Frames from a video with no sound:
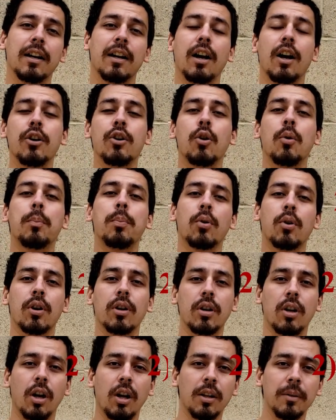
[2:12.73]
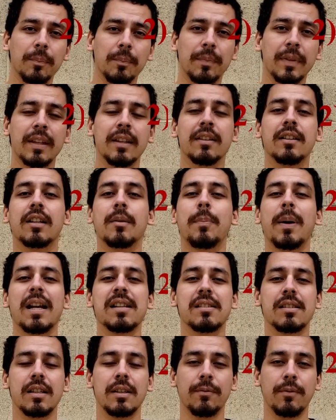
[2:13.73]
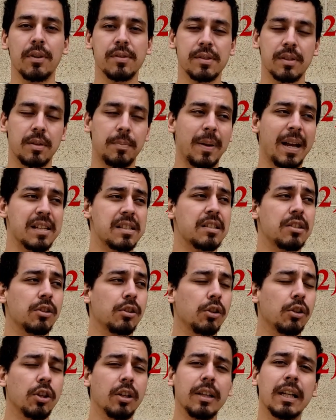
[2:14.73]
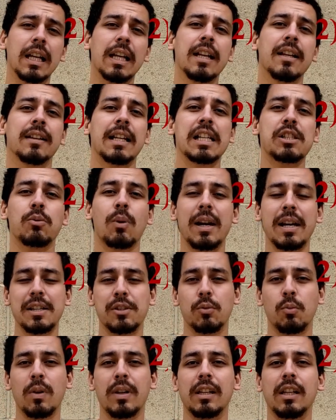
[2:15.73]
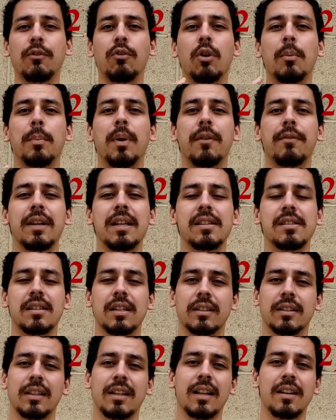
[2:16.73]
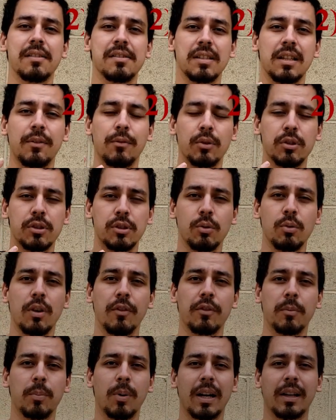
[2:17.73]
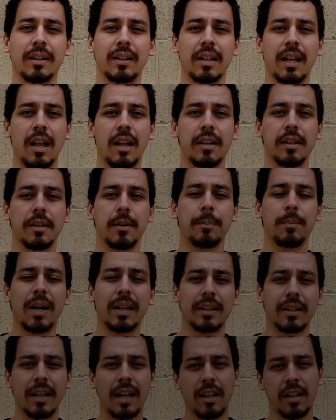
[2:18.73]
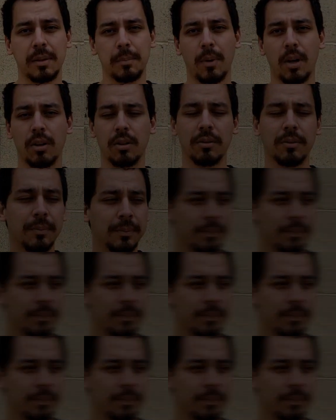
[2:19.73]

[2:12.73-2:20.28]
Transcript: unknown protocol, the capacity involves the capacity to learn. That's why it's one level above instinct. That is level 2 of the practicality model.